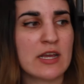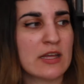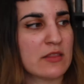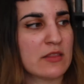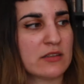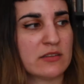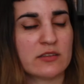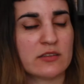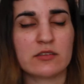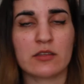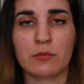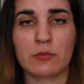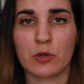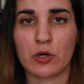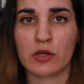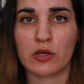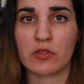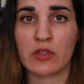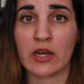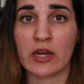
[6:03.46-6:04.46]
this is a
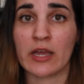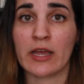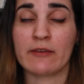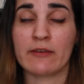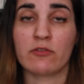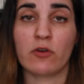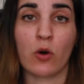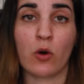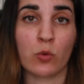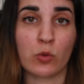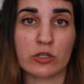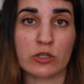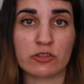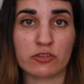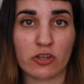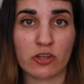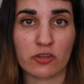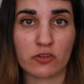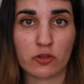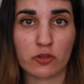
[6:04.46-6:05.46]
book that I have only
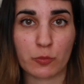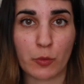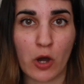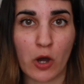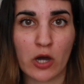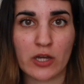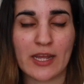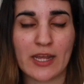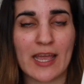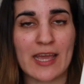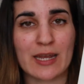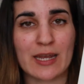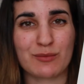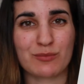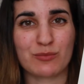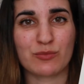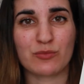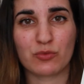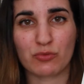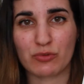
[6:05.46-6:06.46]
just bought and
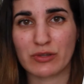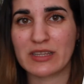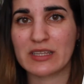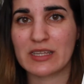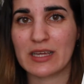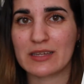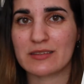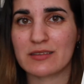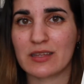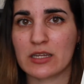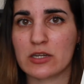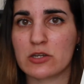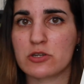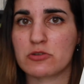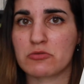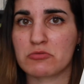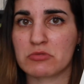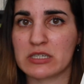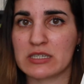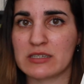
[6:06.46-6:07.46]
I'm really excited
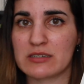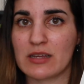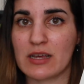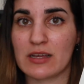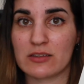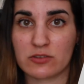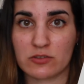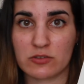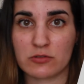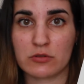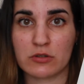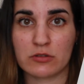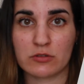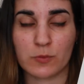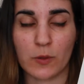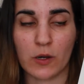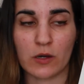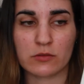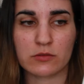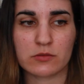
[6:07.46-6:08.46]
to read it as soon as
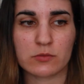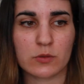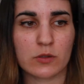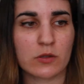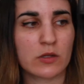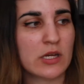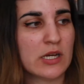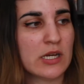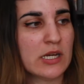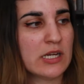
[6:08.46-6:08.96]
possible.